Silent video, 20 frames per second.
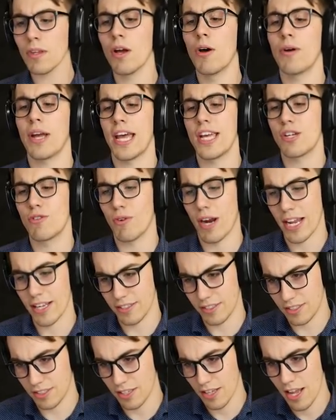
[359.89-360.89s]
Okay,
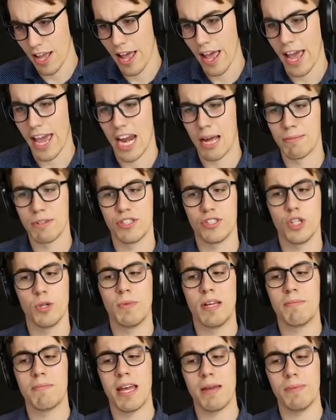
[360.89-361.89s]
great. And I'm
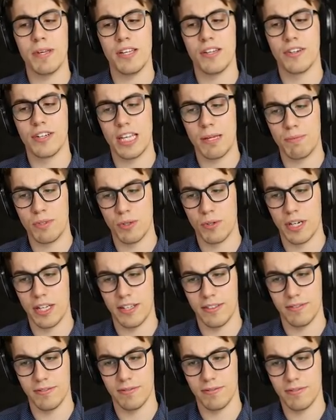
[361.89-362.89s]
assuming maybe he'll keep doing
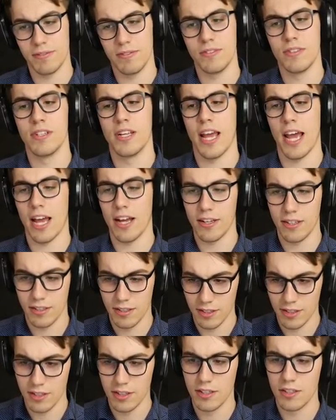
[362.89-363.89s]
it. Yeah?
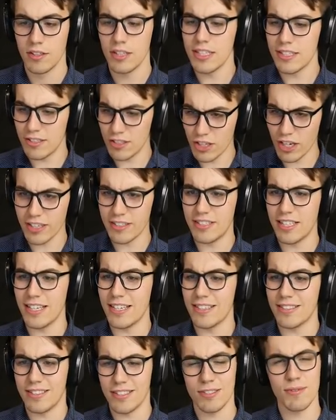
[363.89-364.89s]
This is good. See,
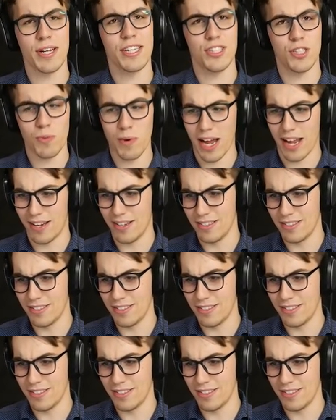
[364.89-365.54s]
this is what you want.